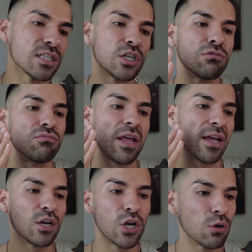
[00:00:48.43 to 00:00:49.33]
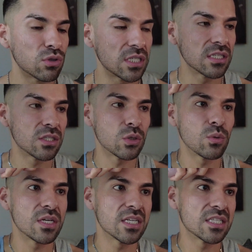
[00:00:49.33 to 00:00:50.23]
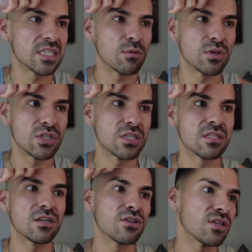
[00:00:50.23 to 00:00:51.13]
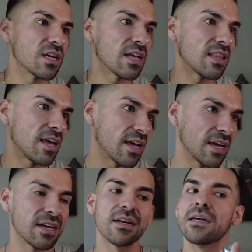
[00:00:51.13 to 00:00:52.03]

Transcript: like no tint to it, which is another thing I like.